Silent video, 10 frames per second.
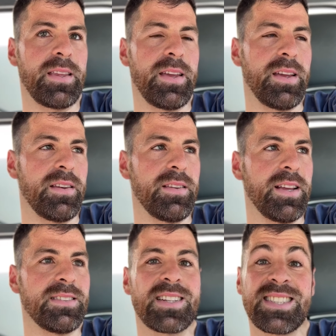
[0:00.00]
And
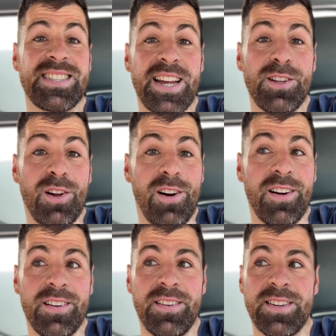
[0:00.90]
it doesn't take
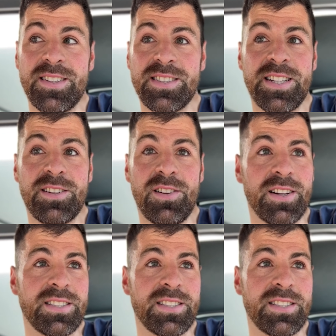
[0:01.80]
long. It doesn't take long.